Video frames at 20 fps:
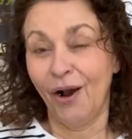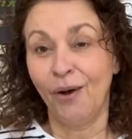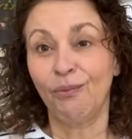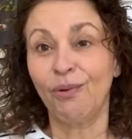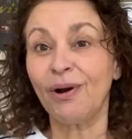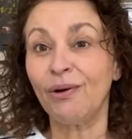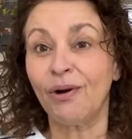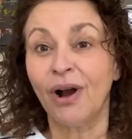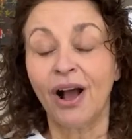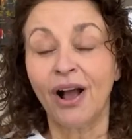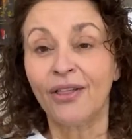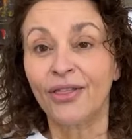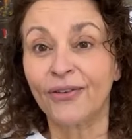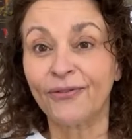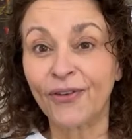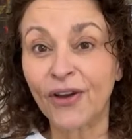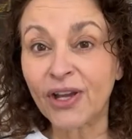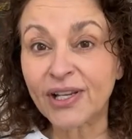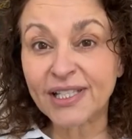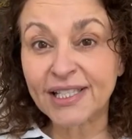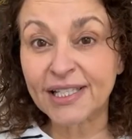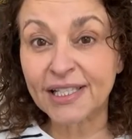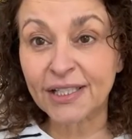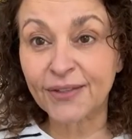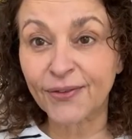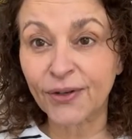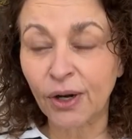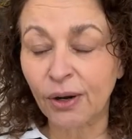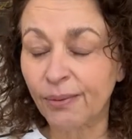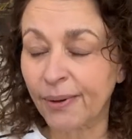well, the first
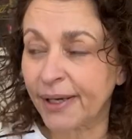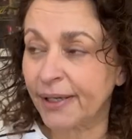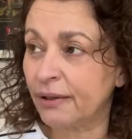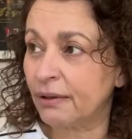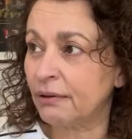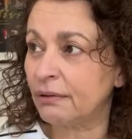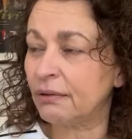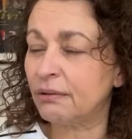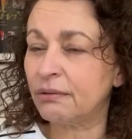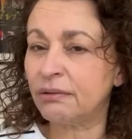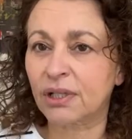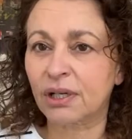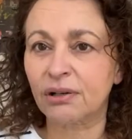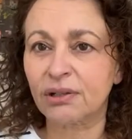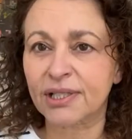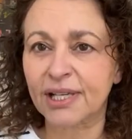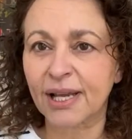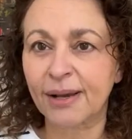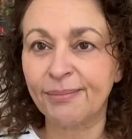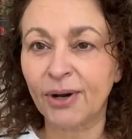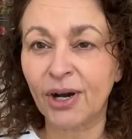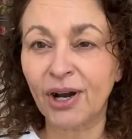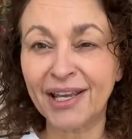interview I went, oh God, am I?